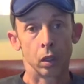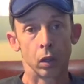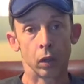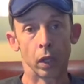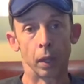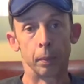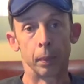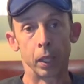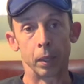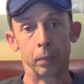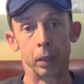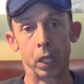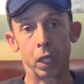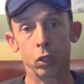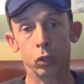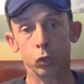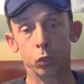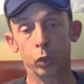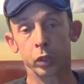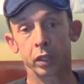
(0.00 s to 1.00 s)
Okay, but
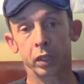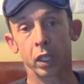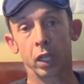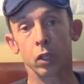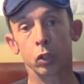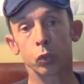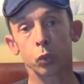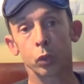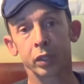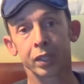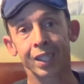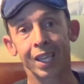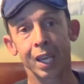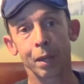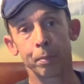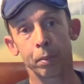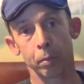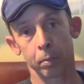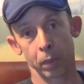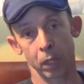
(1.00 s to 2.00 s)
here's what's
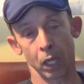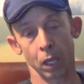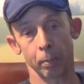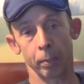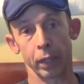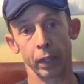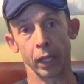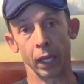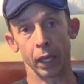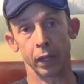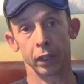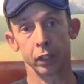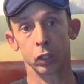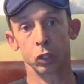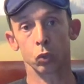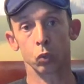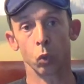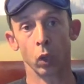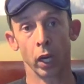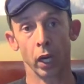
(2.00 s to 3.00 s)
keeping me up at night. This
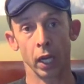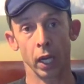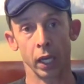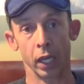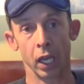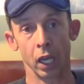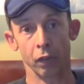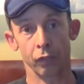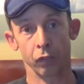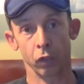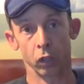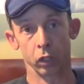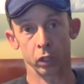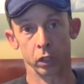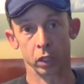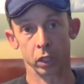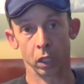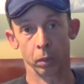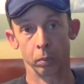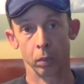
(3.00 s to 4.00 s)
is why I can't fall
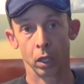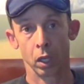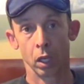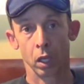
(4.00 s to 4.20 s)
asleep.